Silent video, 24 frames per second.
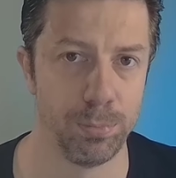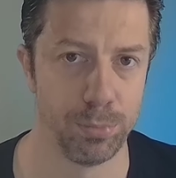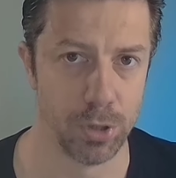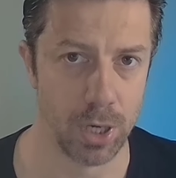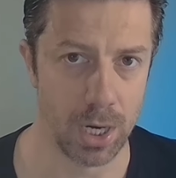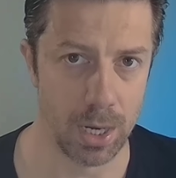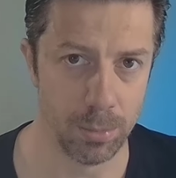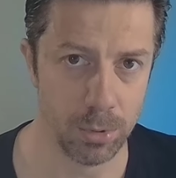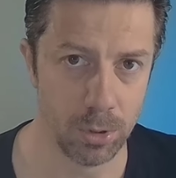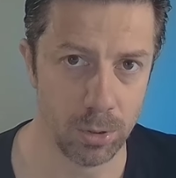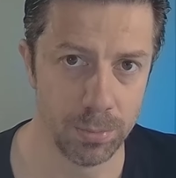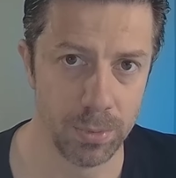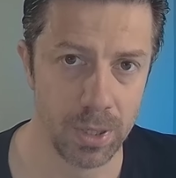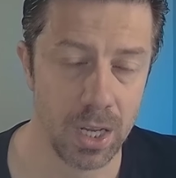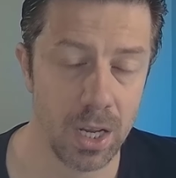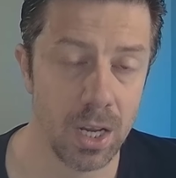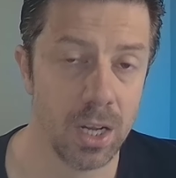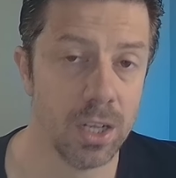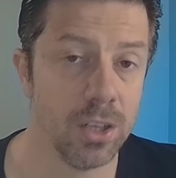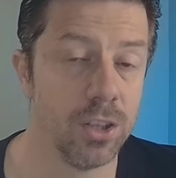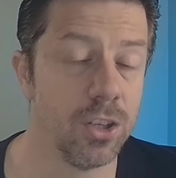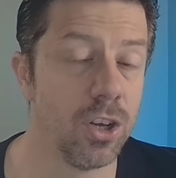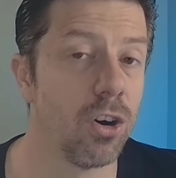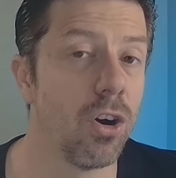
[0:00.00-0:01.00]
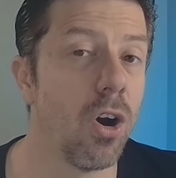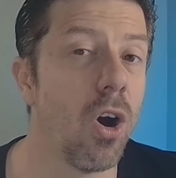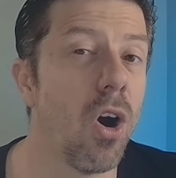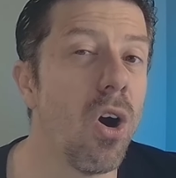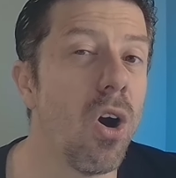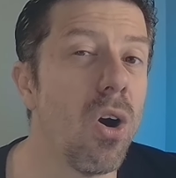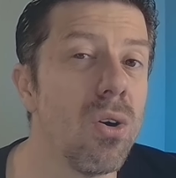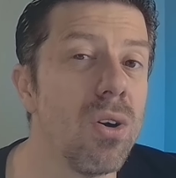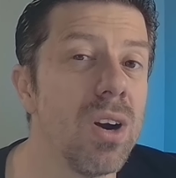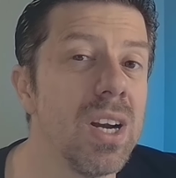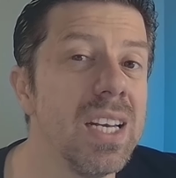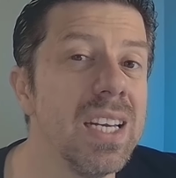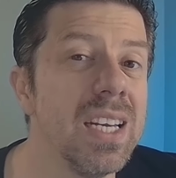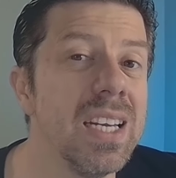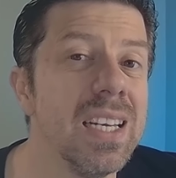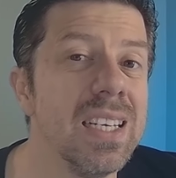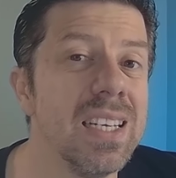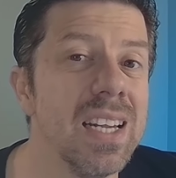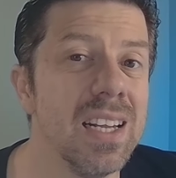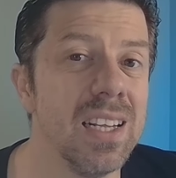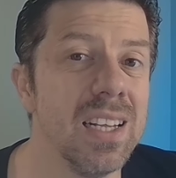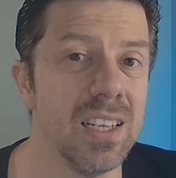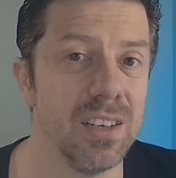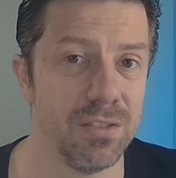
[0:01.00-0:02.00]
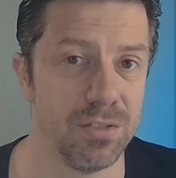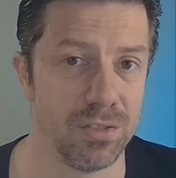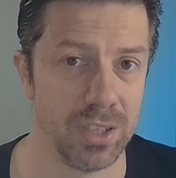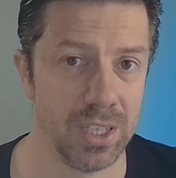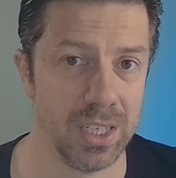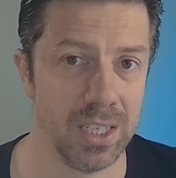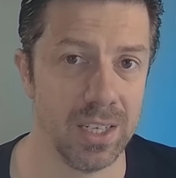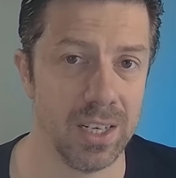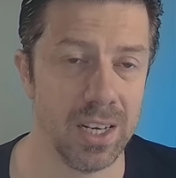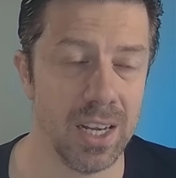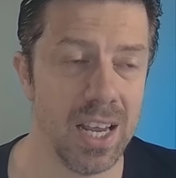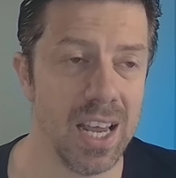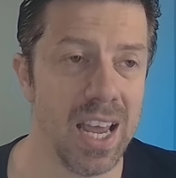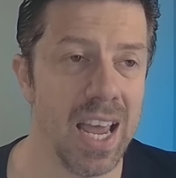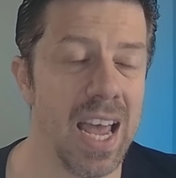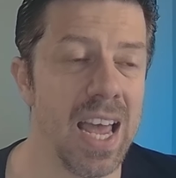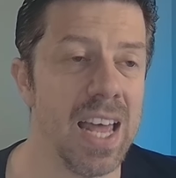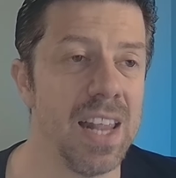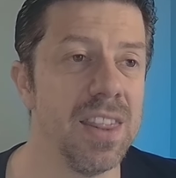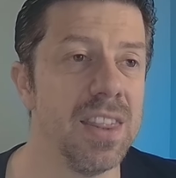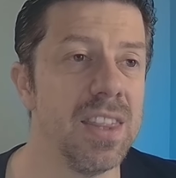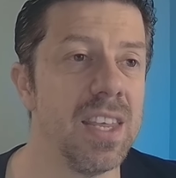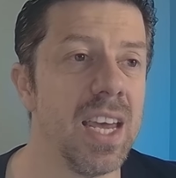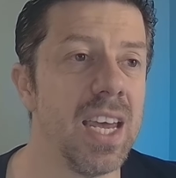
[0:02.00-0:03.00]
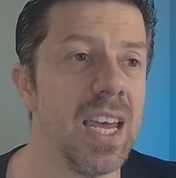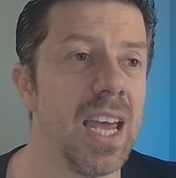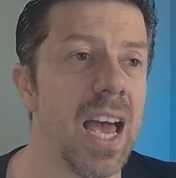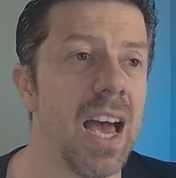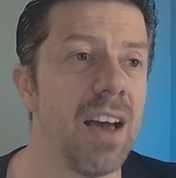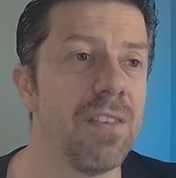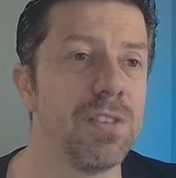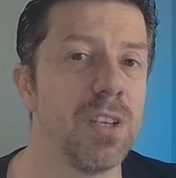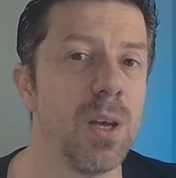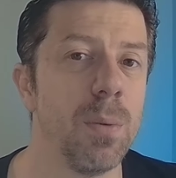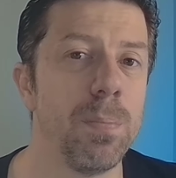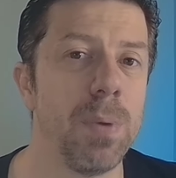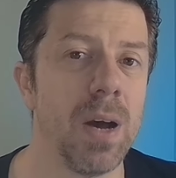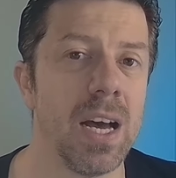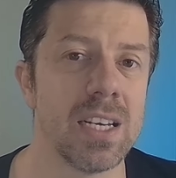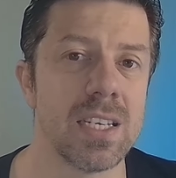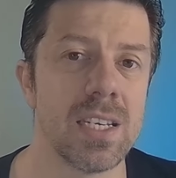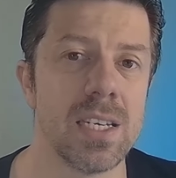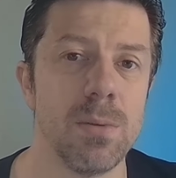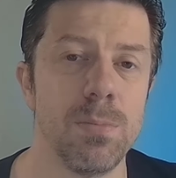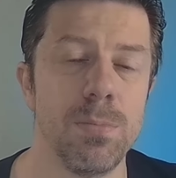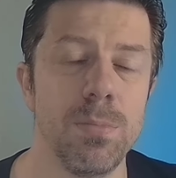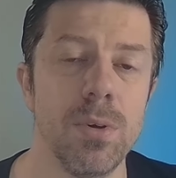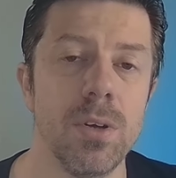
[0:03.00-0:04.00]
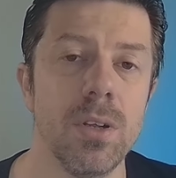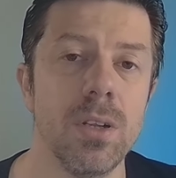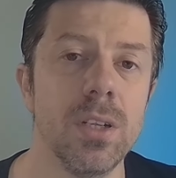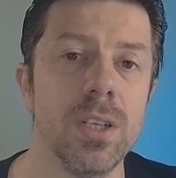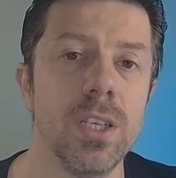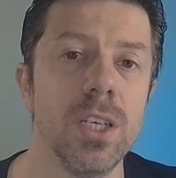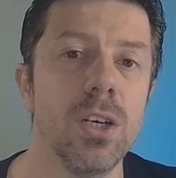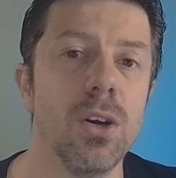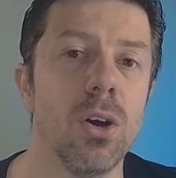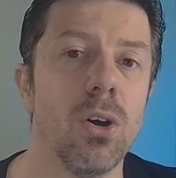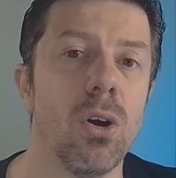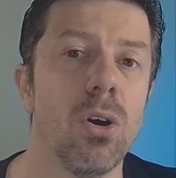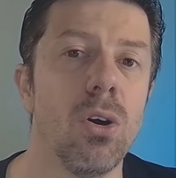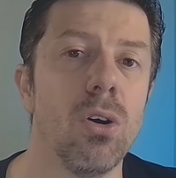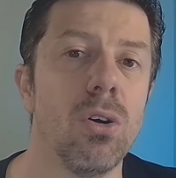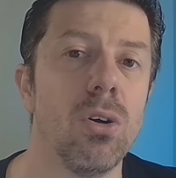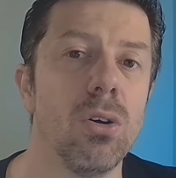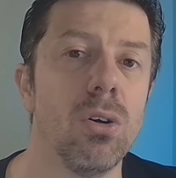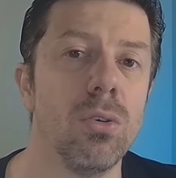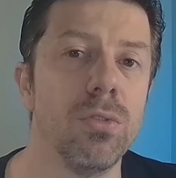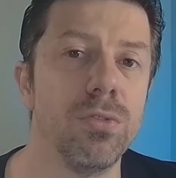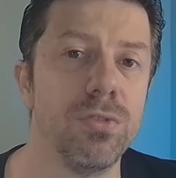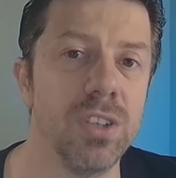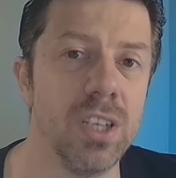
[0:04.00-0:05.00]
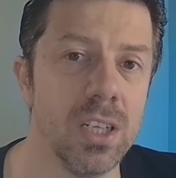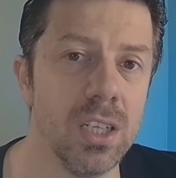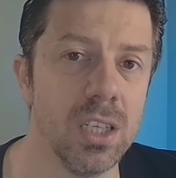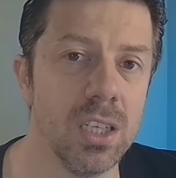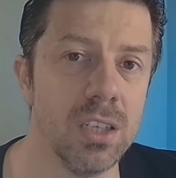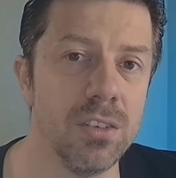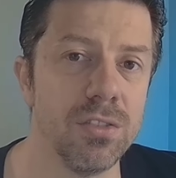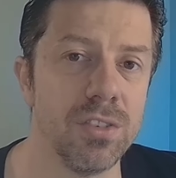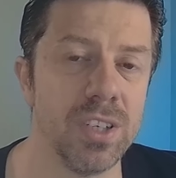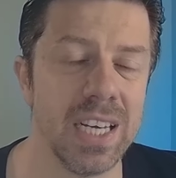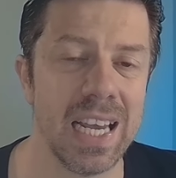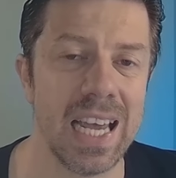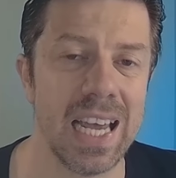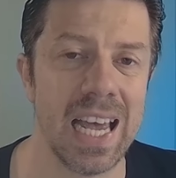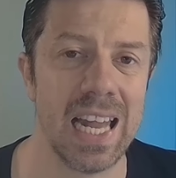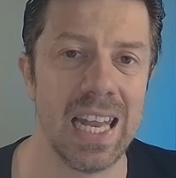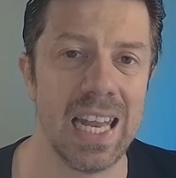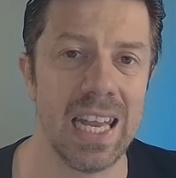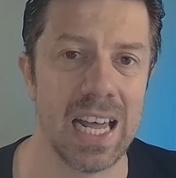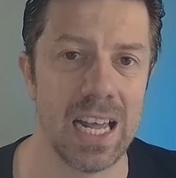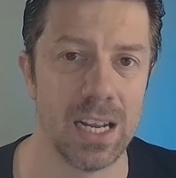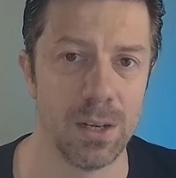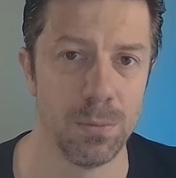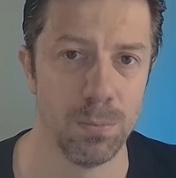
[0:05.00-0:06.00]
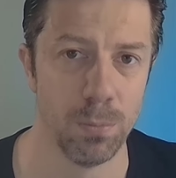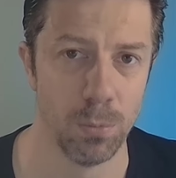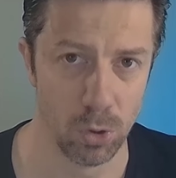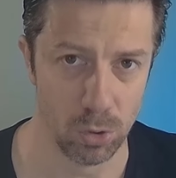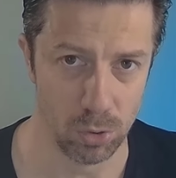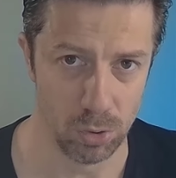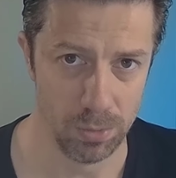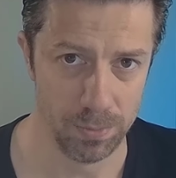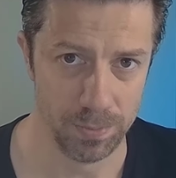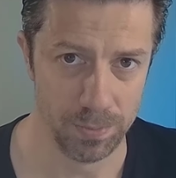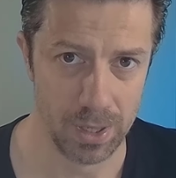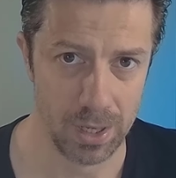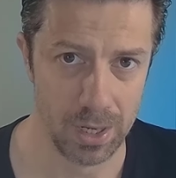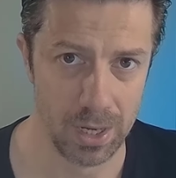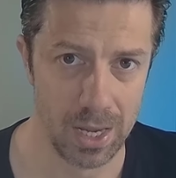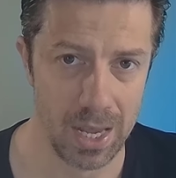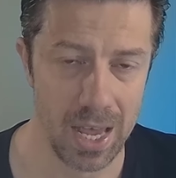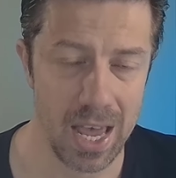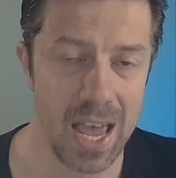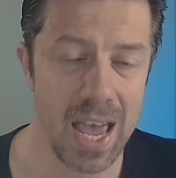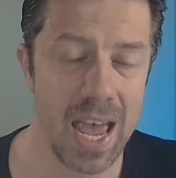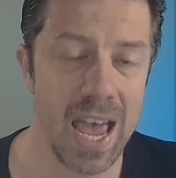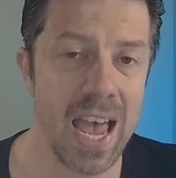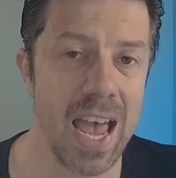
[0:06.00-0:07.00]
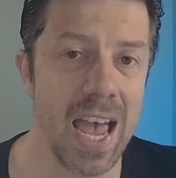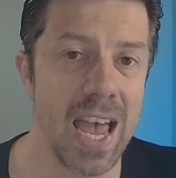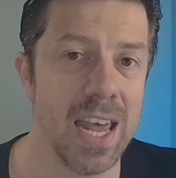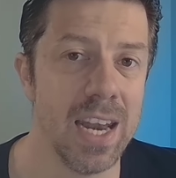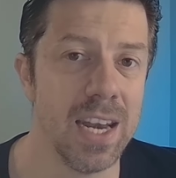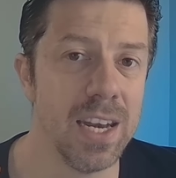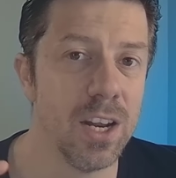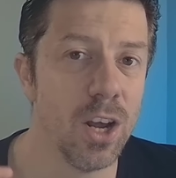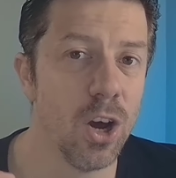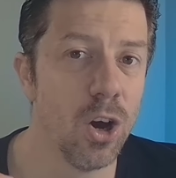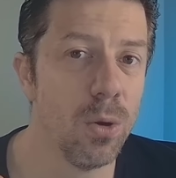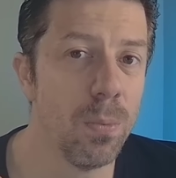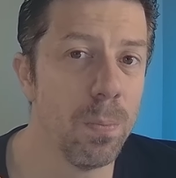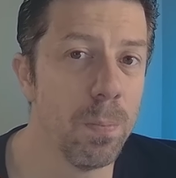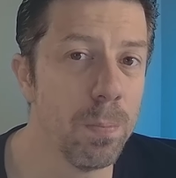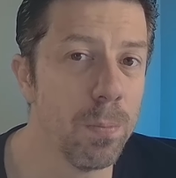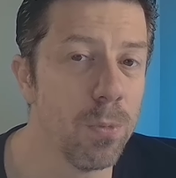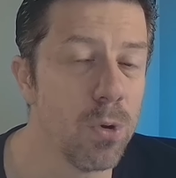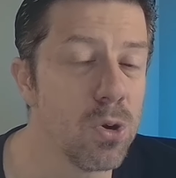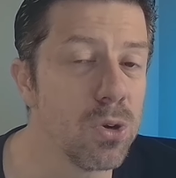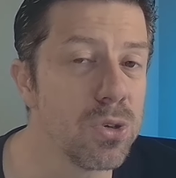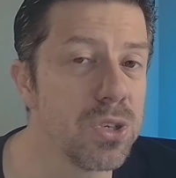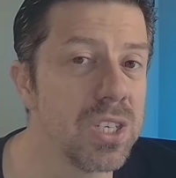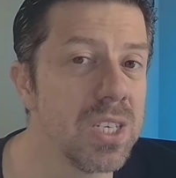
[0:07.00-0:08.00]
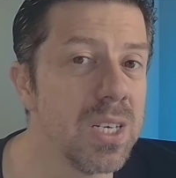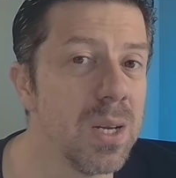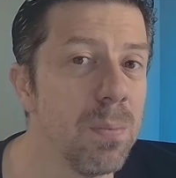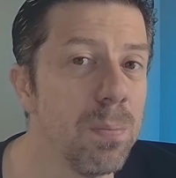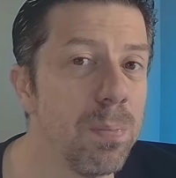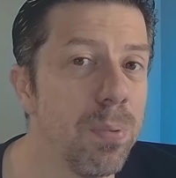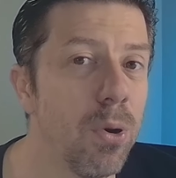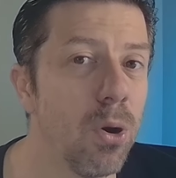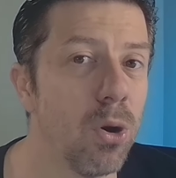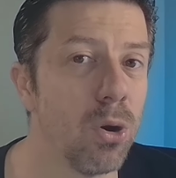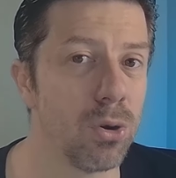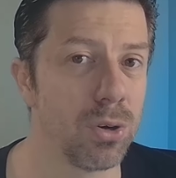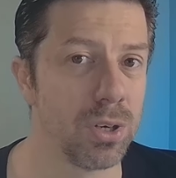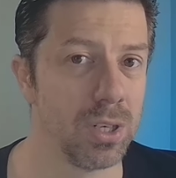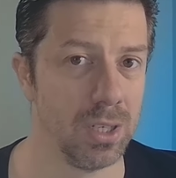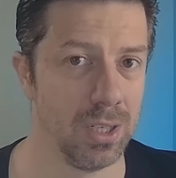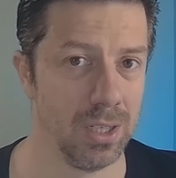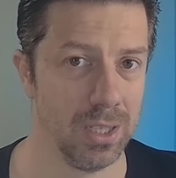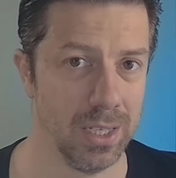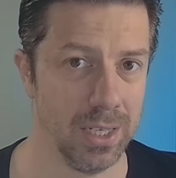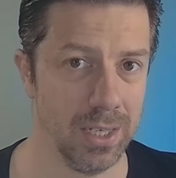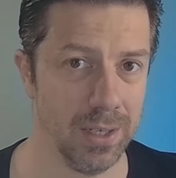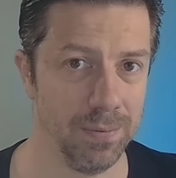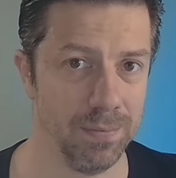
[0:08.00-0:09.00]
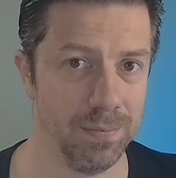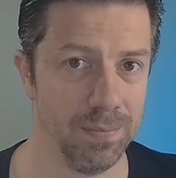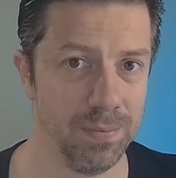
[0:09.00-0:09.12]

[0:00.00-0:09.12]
problem. They're already delivering, and they have the possibility of delivering a lot more. And most importantly,